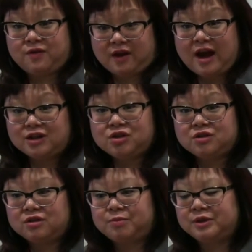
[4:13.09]

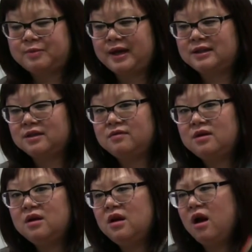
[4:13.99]
theatrical perspective,
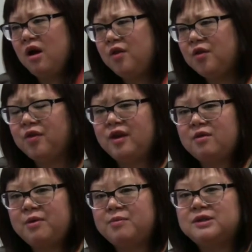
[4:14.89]
other
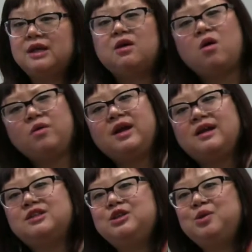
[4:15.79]
theater people said, oh
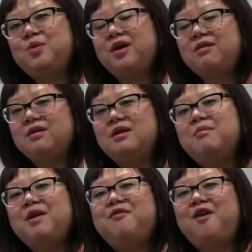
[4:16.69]
yes, you know what?
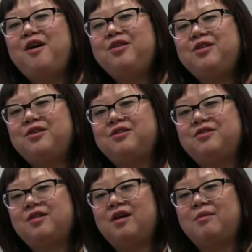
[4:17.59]
My
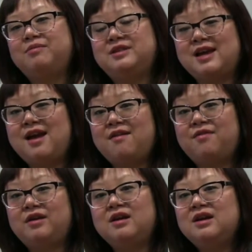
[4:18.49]
father's deaf
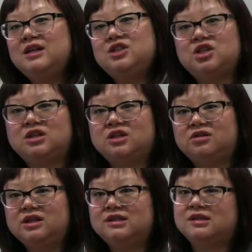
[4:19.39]
and he's just
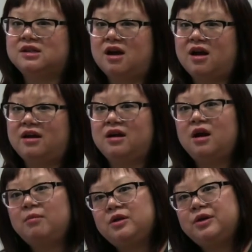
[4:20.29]
learning to sign and
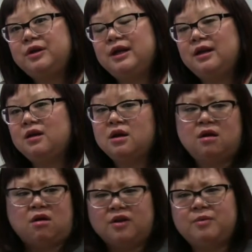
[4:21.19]
I'm learning.
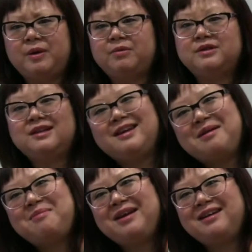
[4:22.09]
Or other people said,
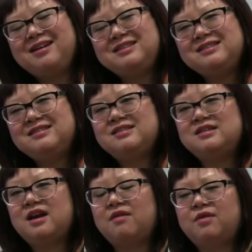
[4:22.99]
yeah, my cousin's
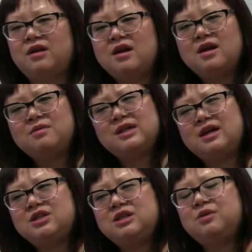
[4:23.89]
deaf. And it was
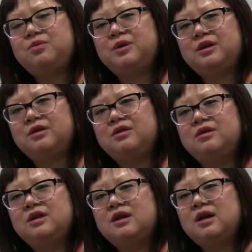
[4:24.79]
actually a
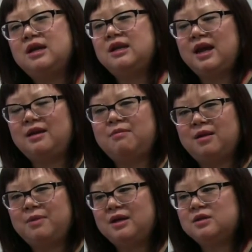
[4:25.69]
real
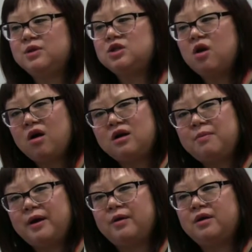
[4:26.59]
enlightenment because we talk
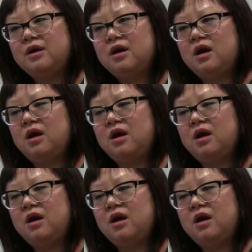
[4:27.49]
about